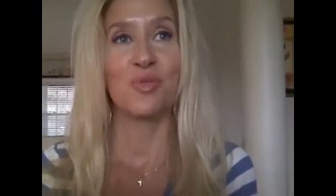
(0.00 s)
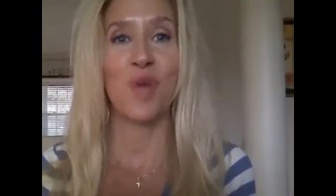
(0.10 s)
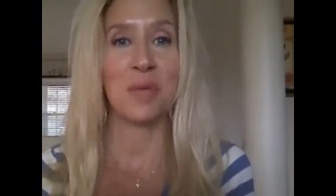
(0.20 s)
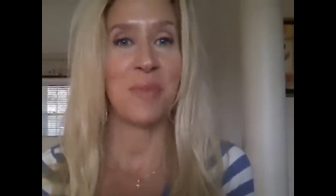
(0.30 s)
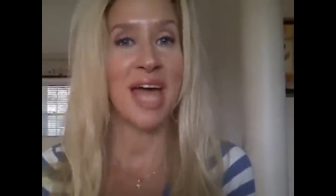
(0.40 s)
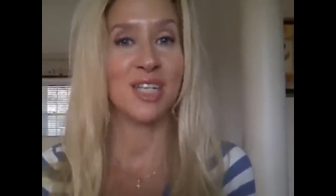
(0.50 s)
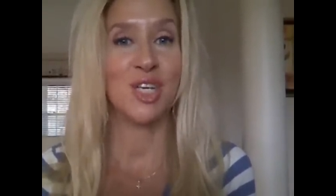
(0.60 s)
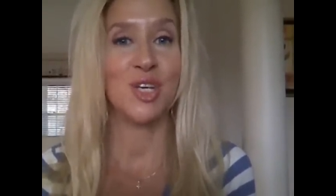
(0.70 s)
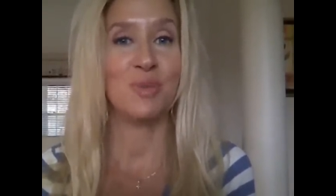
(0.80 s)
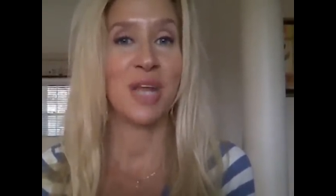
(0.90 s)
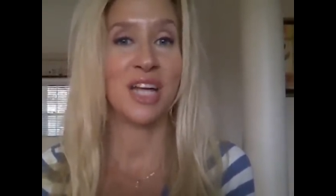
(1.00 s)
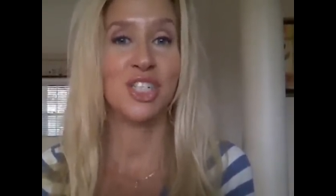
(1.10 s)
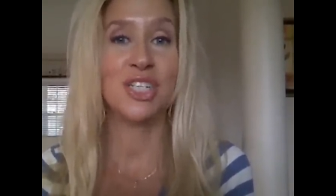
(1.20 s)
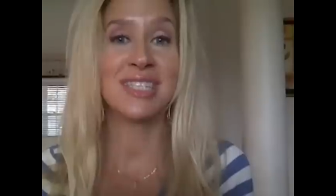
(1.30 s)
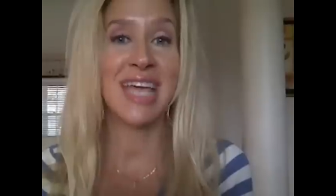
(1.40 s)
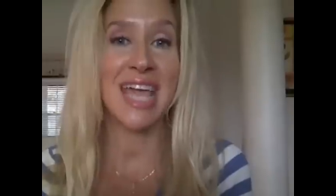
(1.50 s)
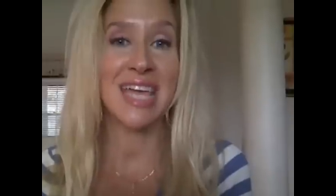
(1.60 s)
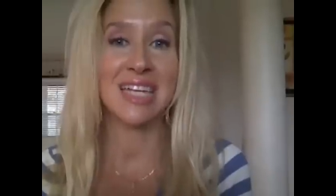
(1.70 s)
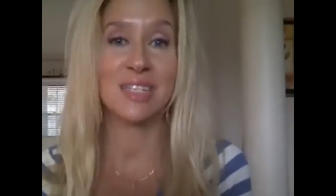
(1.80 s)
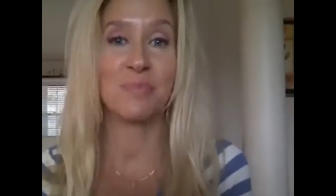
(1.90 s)
write back to you, but I just
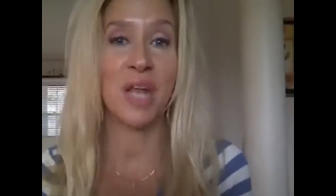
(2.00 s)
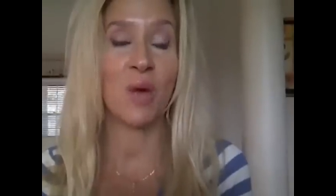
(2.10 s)
can't.